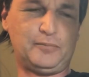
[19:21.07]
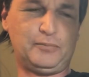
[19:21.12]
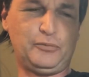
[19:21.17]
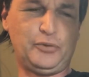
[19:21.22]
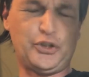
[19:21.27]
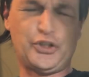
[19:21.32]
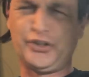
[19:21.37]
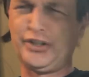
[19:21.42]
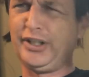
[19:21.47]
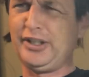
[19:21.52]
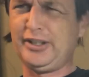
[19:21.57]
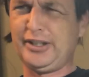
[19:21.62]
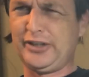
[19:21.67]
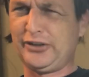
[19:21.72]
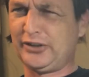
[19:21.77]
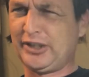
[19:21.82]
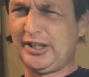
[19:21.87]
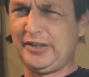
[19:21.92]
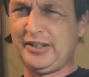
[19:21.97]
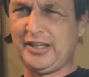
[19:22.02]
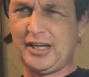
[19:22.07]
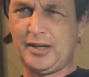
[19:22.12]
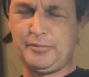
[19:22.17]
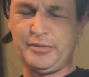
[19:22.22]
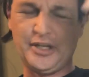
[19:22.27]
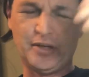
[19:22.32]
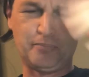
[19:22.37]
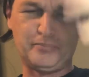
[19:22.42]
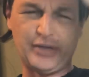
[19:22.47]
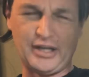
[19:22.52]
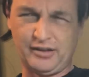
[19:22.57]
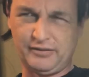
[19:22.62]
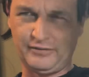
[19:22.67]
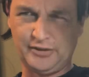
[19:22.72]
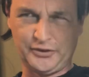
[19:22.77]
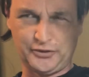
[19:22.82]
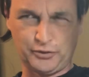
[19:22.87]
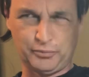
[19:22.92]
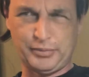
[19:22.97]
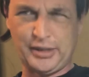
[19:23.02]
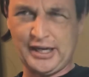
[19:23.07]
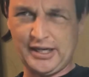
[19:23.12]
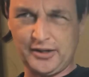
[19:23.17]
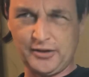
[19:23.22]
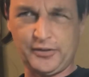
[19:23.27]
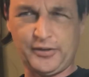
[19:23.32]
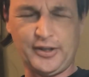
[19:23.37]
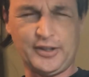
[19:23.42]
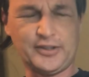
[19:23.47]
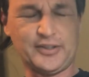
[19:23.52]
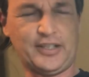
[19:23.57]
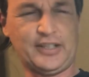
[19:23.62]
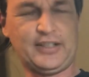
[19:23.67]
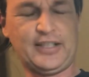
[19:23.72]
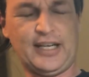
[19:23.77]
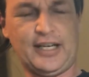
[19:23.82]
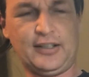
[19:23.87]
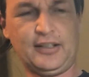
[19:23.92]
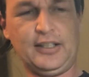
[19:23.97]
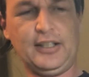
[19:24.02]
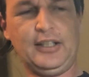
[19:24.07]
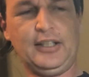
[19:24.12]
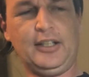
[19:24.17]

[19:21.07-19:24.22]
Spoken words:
We just didn't get a lot of the IBM benefits or pay or things like that.